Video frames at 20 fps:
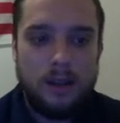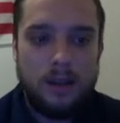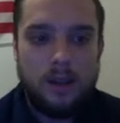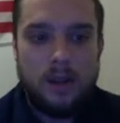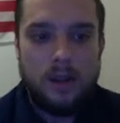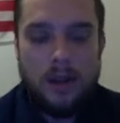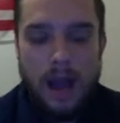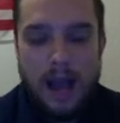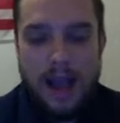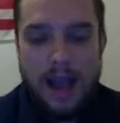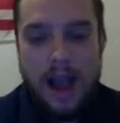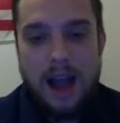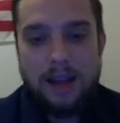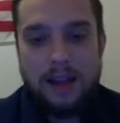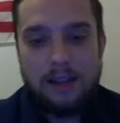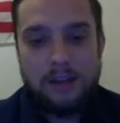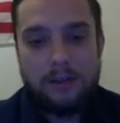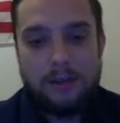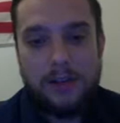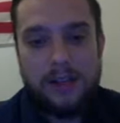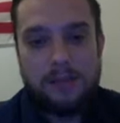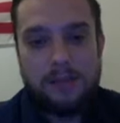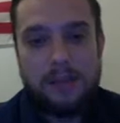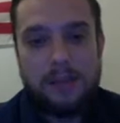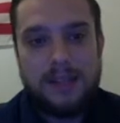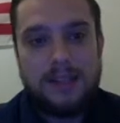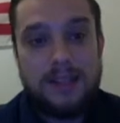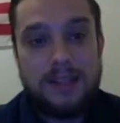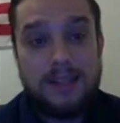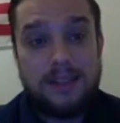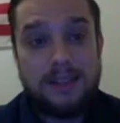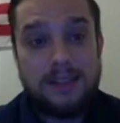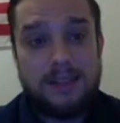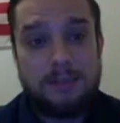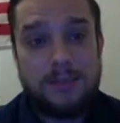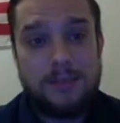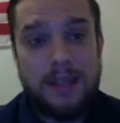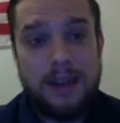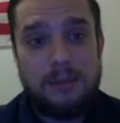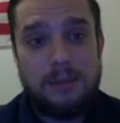I highly recommend taking some
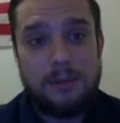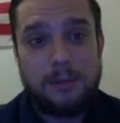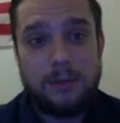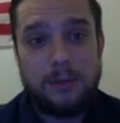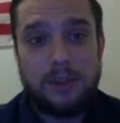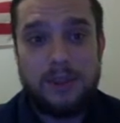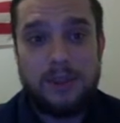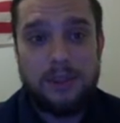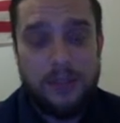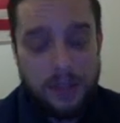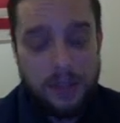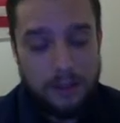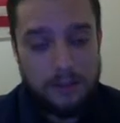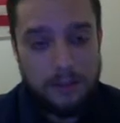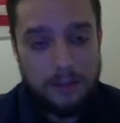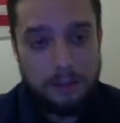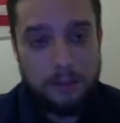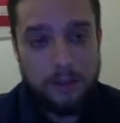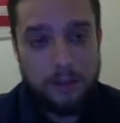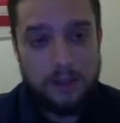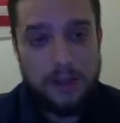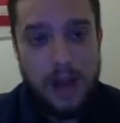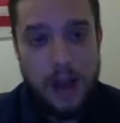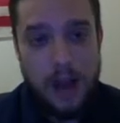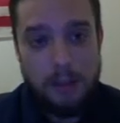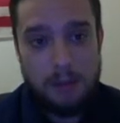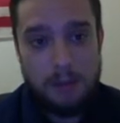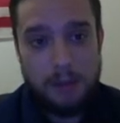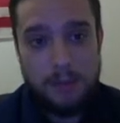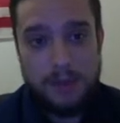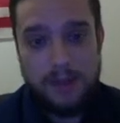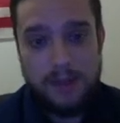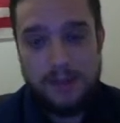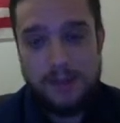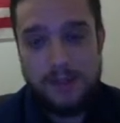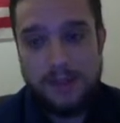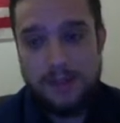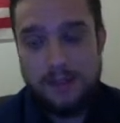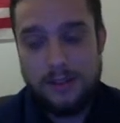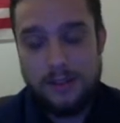time to really think of some good copy,
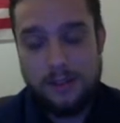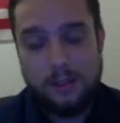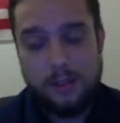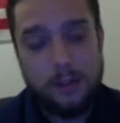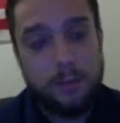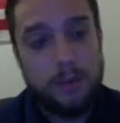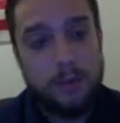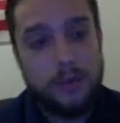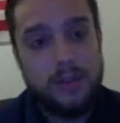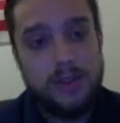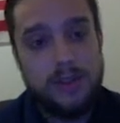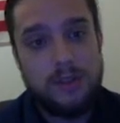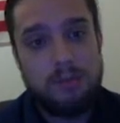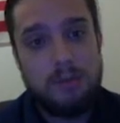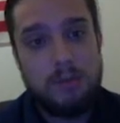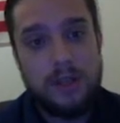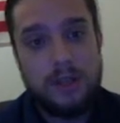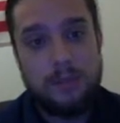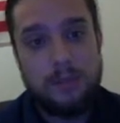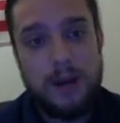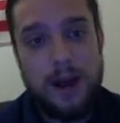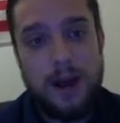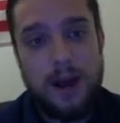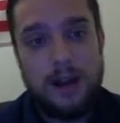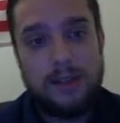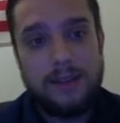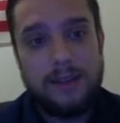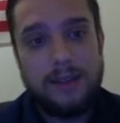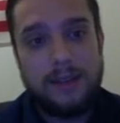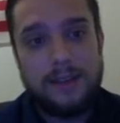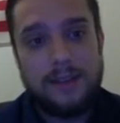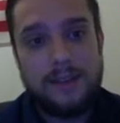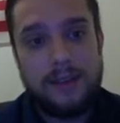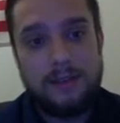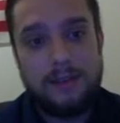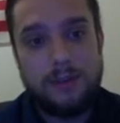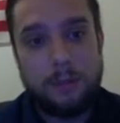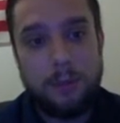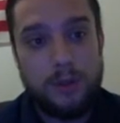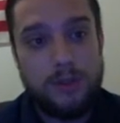because you're putting some money behind this, and if
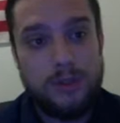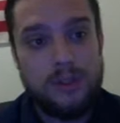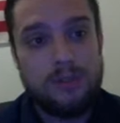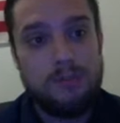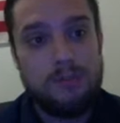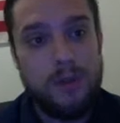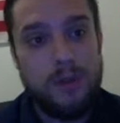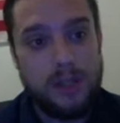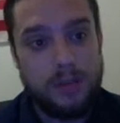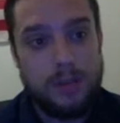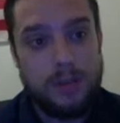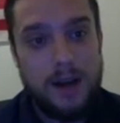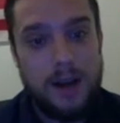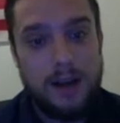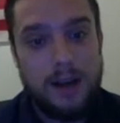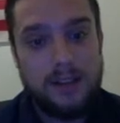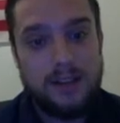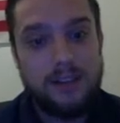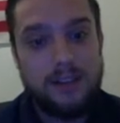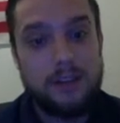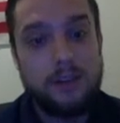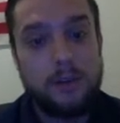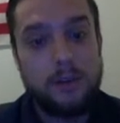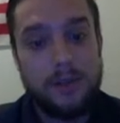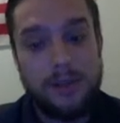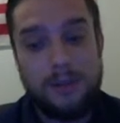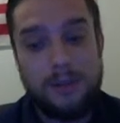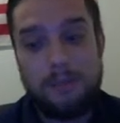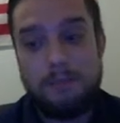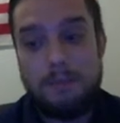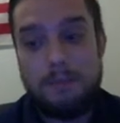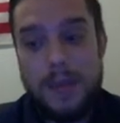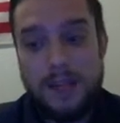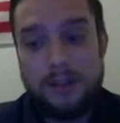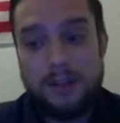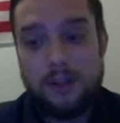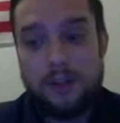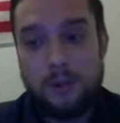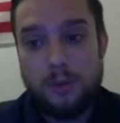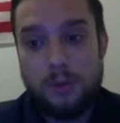you're putting some money behind it, you're going to make
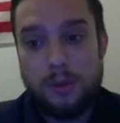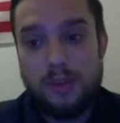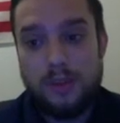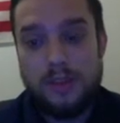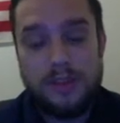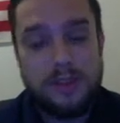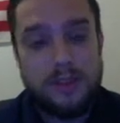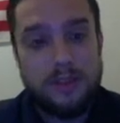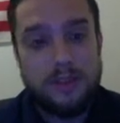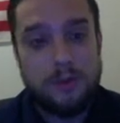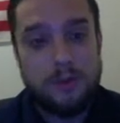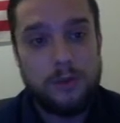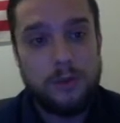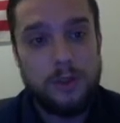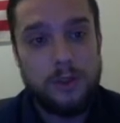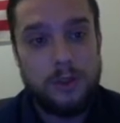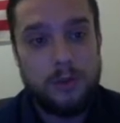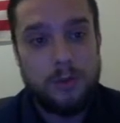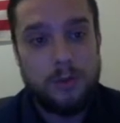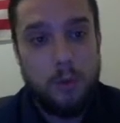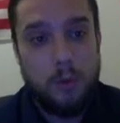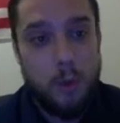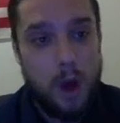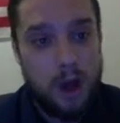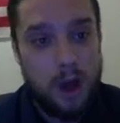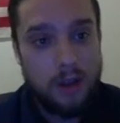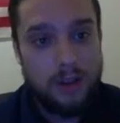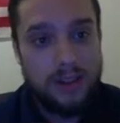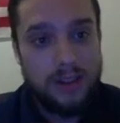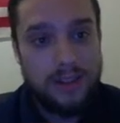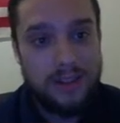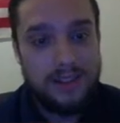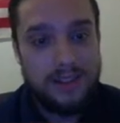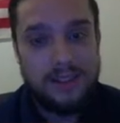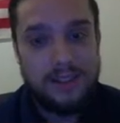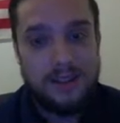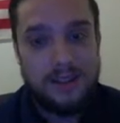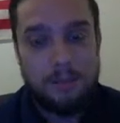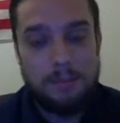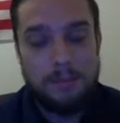sure it's really quality and it's
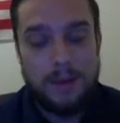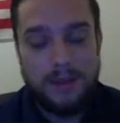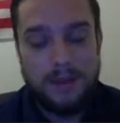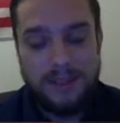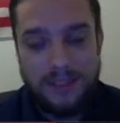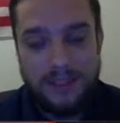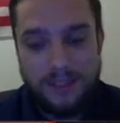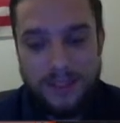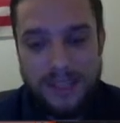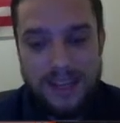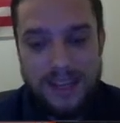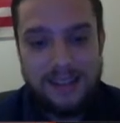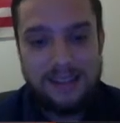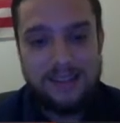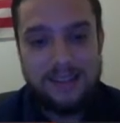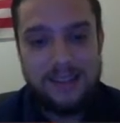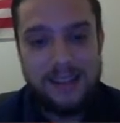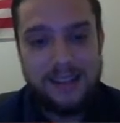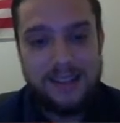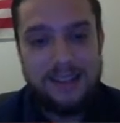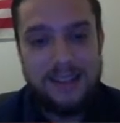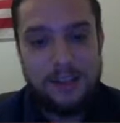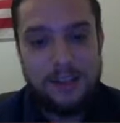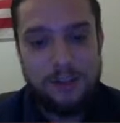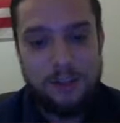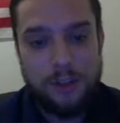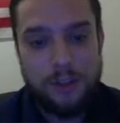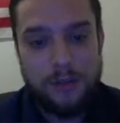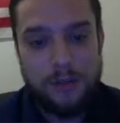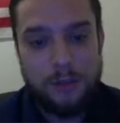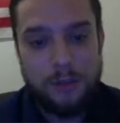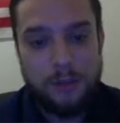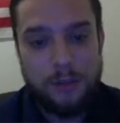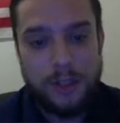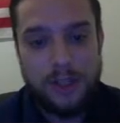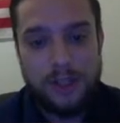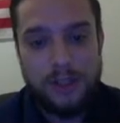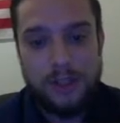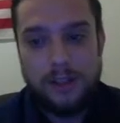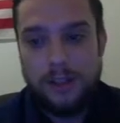getting the attention of the
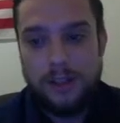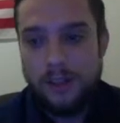reader.